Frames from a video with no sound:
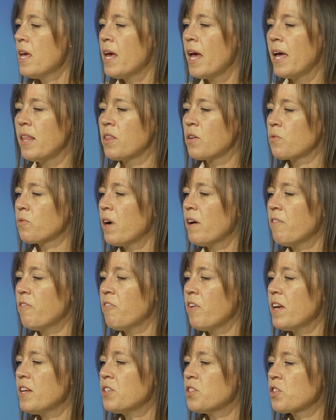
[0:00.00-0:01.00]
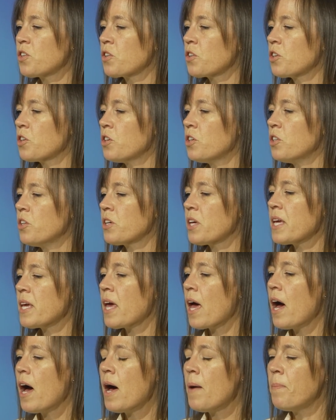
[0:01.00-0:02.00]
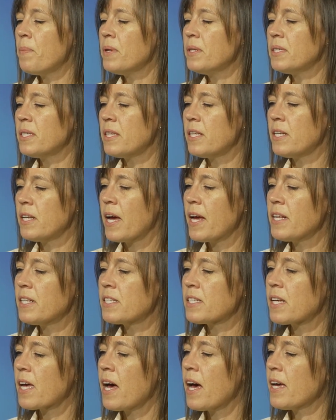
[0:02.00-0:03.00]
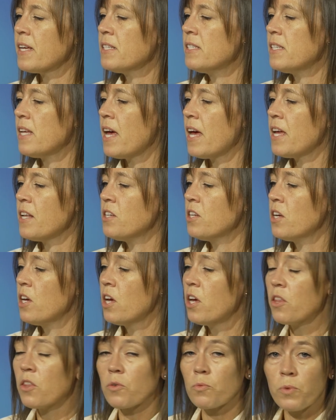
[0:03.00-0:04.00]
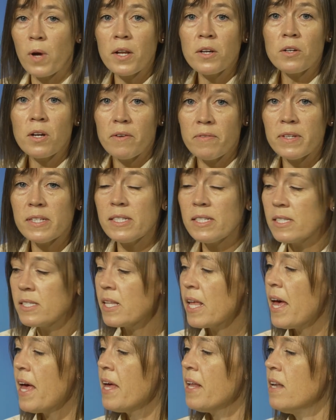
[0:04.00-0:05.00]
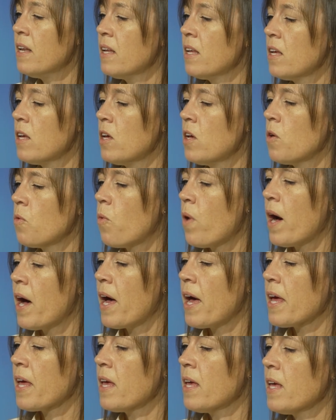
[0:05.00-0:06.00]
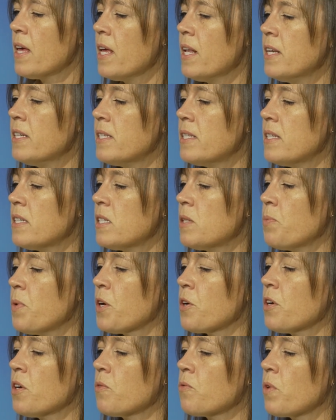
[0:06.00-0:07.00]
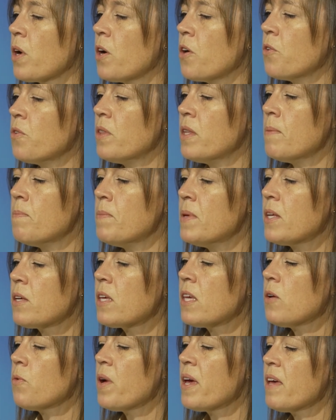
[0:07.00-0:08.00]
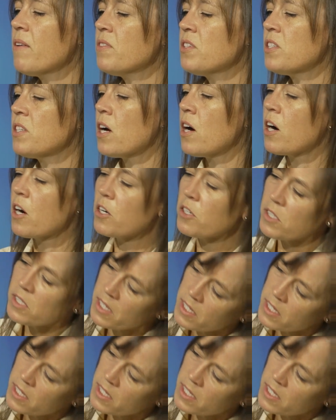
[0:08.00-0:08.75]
And the rough-faced girl, looking up into the night sky, said, "The runner of his sled? Why, it is the spirit road, the Milky Way of stars